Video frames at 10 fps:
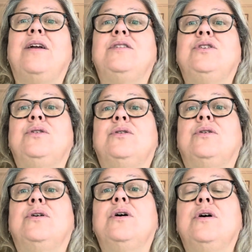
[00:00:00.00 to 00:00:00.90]
into
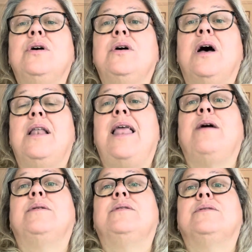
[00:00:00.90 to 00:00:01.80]
your
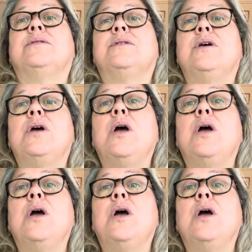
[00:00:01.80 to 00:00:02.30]
allowance,